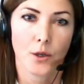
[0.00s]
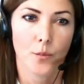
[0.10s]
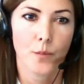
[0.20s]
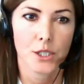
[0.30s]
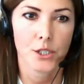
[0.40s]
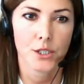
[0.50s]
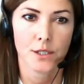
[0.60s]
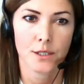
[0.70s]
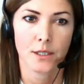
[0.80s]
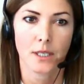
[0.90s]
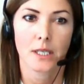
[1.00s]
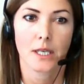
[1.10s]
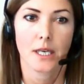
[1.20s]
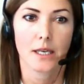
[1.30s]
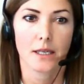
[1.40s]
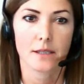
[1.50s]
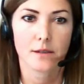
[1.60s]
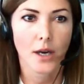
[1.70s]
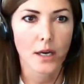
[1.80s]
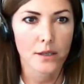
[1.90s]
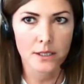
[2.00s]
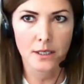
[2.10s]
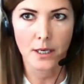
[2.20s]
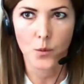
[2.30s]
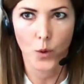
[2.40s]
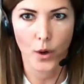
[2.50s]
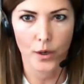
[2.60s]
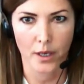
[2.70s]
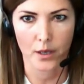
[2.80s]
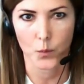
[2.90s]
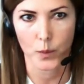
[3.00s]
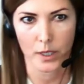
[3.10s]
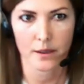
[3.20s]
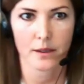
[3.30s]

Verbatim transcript: Commission is currently working with.